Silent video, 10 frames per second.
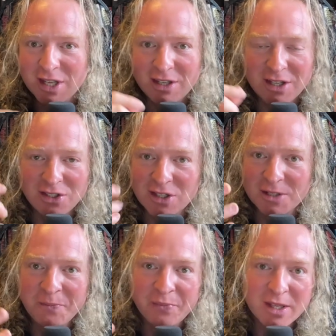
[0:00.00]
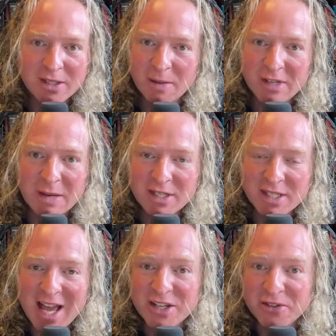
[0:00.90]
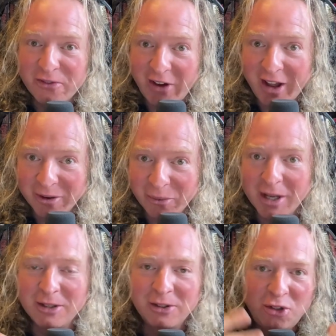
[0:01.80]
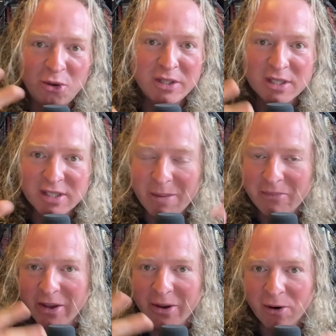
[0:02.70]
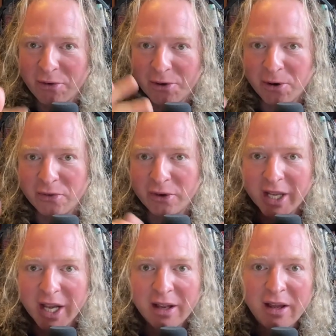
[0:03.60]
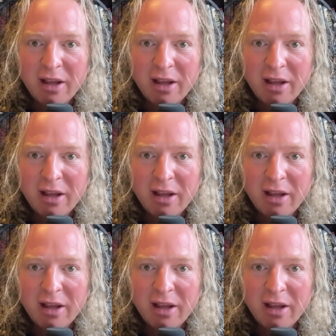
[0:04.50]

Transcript: and it's just sometimes it's not as fun right doing the same thing over and over again